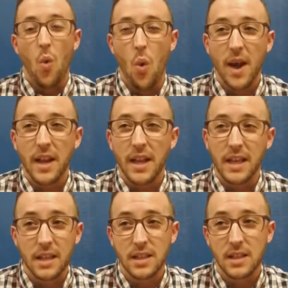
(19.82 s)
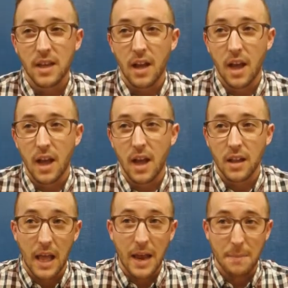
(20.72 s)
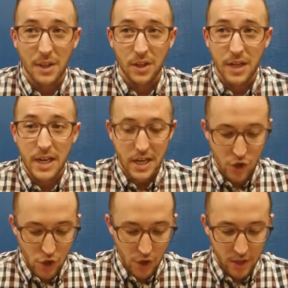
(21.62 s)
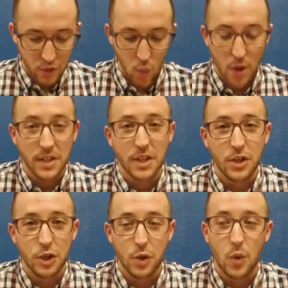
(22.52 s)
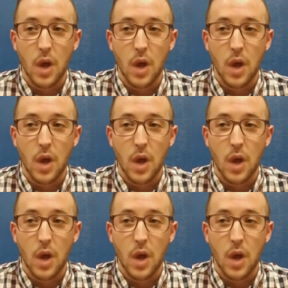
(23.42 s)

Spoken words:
What is liability insurance? What does it do?